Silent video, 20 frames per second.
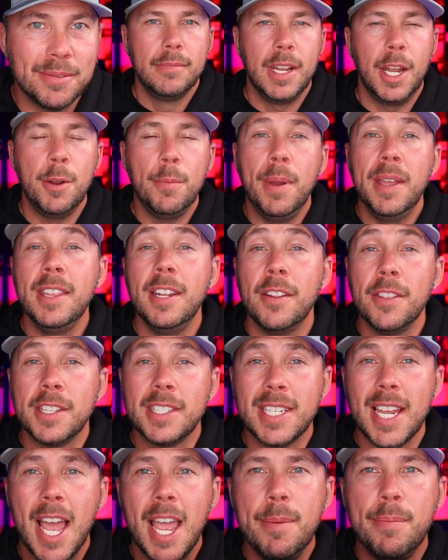Now, depending on the
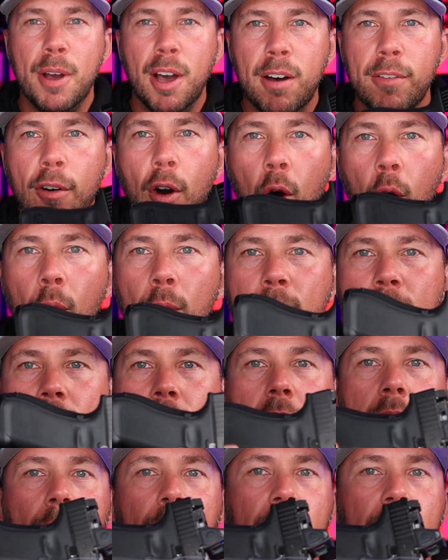type of holster,